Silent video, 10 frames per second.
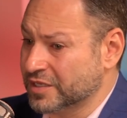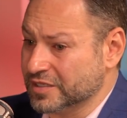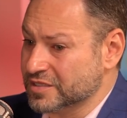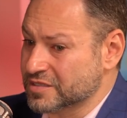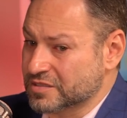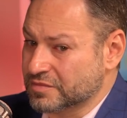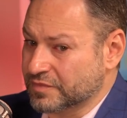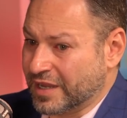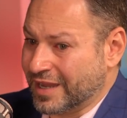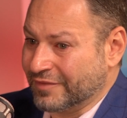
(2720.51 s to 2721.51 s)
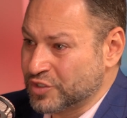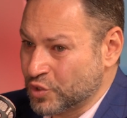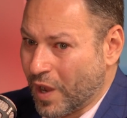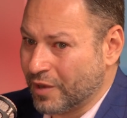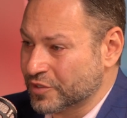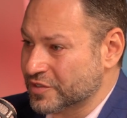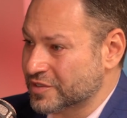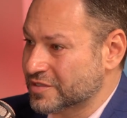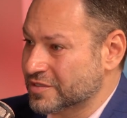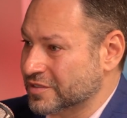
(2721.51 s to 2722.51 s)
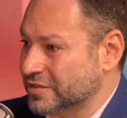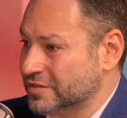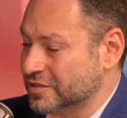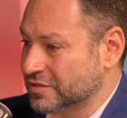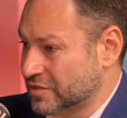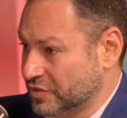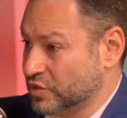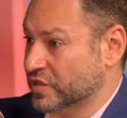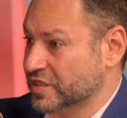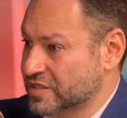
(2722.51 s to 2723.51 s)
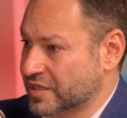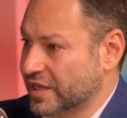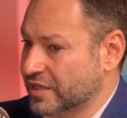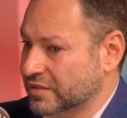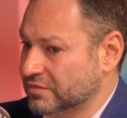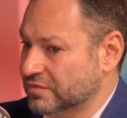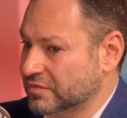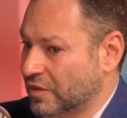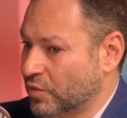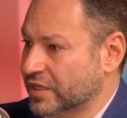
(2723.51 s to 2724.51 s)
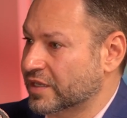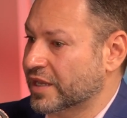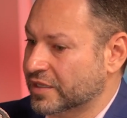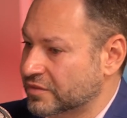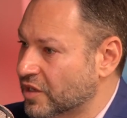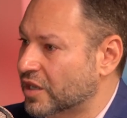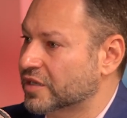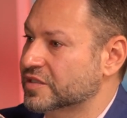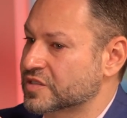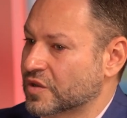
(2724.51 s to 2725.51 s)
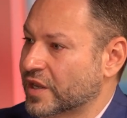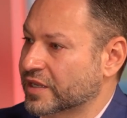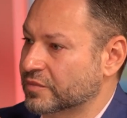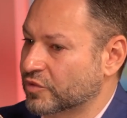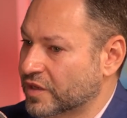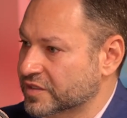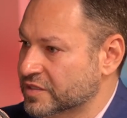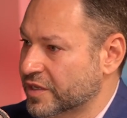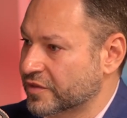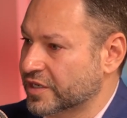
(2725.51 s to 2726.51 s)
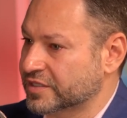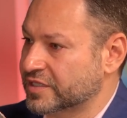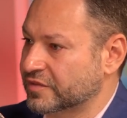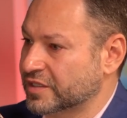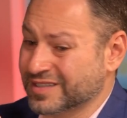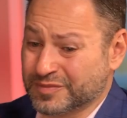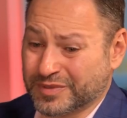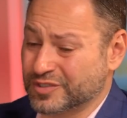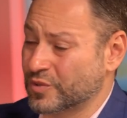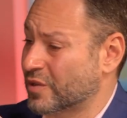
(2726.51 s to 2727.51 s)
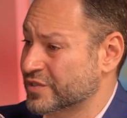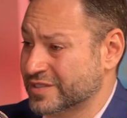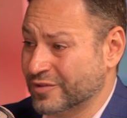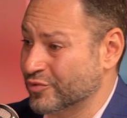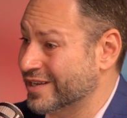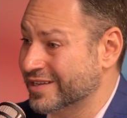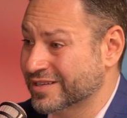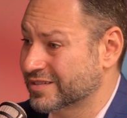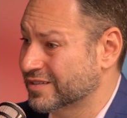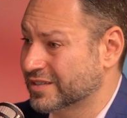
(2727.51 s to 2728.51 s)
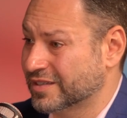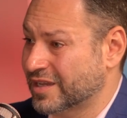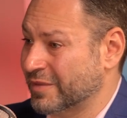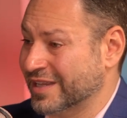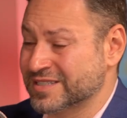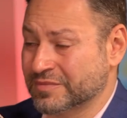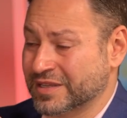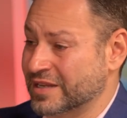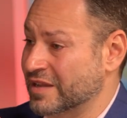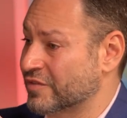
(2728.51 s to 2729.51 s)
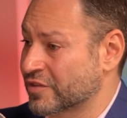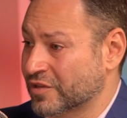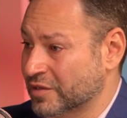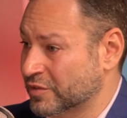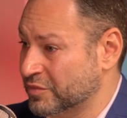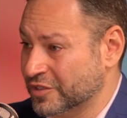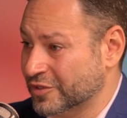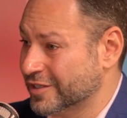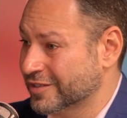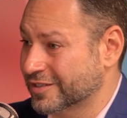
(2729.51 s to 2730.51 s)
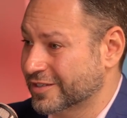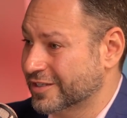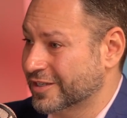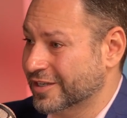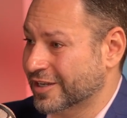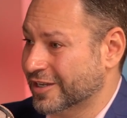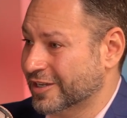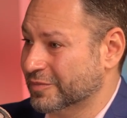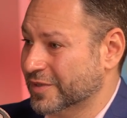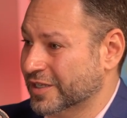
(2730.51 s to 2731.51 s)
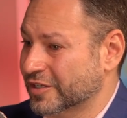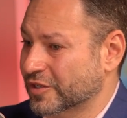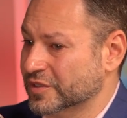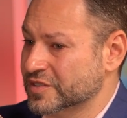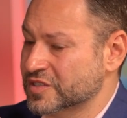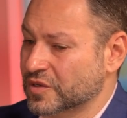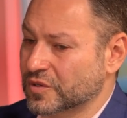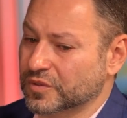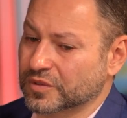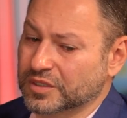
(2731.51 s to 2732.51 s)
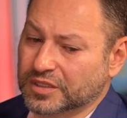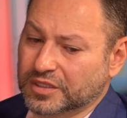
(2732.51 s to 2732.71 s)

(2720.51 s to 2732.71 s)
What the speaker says: Because I have 2 hours to do this, and I want to get it done, and so I can move on to my other activities. I spend 2 hours a day reading. I mean, that's something I never thought I would be doing, and so